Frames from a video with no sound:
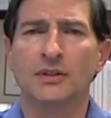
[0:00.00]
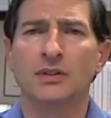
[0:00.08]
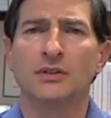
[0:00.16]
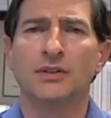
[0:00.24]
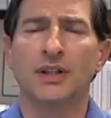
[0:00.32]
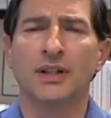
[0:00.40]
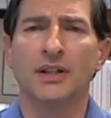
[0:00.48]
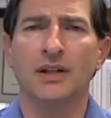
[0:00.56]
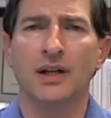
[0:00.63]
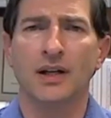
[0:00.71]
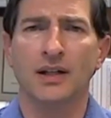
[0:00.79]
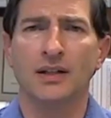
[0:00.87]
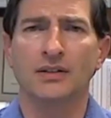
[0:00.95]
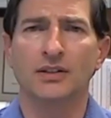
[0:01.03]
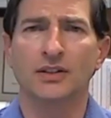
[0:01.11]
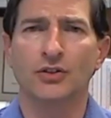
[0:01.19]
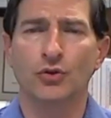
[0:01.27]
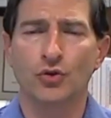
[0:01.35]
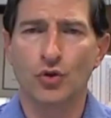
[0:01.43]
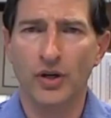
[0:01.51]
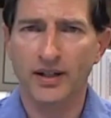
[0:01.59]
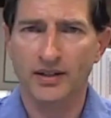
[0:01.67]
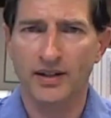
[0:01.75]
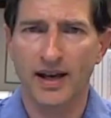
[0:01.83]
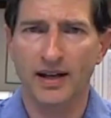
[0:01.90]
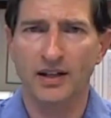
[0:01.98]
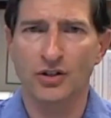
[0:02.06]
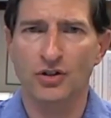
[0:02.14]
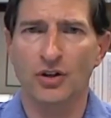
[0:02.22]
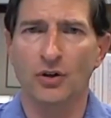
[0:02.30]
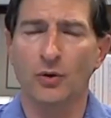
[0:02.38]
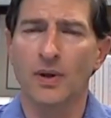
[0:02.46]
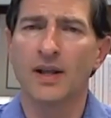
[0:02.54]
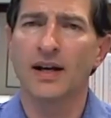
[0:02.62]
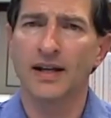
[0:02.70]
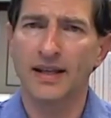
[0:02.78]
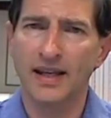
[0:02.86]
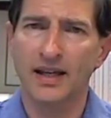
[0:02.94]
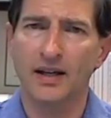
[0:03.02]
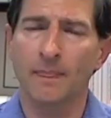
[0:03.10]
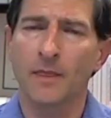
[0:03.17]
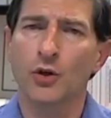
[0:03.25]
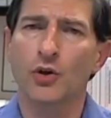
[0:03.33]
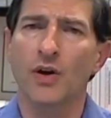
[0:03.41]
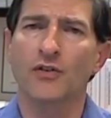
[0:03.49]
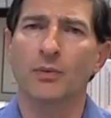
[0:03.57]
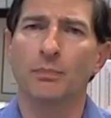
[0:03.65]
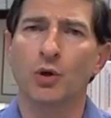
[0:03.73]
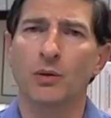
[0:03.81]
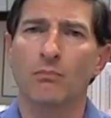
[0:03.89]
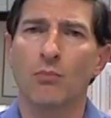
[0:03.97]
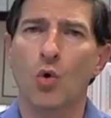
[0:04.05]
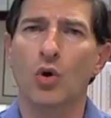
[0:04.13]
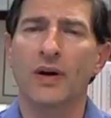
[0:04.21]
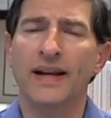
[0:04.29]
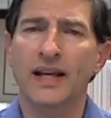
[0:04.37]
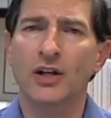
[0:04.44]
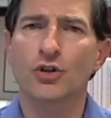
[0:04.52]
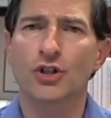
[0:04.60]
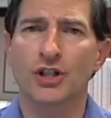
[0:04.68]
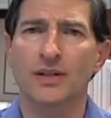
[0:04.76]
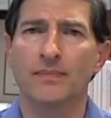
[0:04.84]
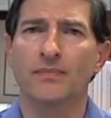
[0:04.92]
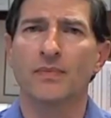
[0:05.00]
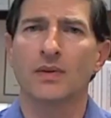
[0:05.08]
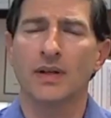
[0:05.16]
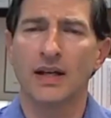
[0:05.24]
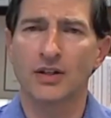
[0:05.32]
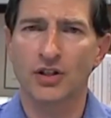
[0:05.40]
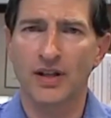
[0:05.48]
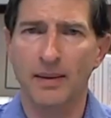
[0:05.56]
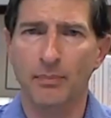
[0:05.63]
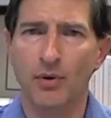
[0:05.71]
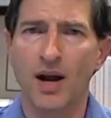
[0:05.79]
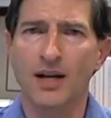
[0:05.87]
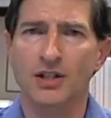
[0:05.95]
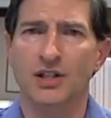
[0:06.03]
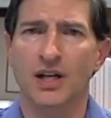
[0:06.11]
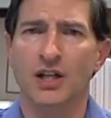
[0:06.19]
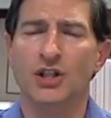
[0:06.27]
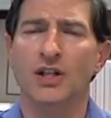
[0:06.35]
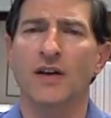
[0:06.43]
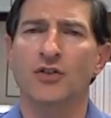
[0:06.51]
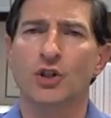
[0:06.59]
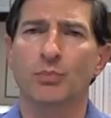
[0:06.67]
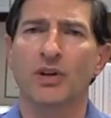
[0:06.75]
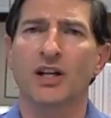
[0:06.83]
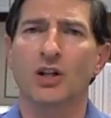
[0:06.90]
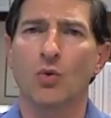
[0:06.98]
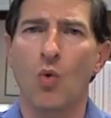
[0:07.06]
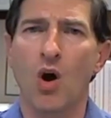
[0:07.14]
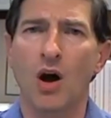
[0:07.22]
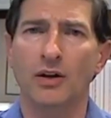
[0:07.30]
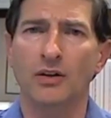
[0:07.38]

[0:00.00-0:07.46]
The trick to that is, though, again, you have to put more energy into that process of splitting the water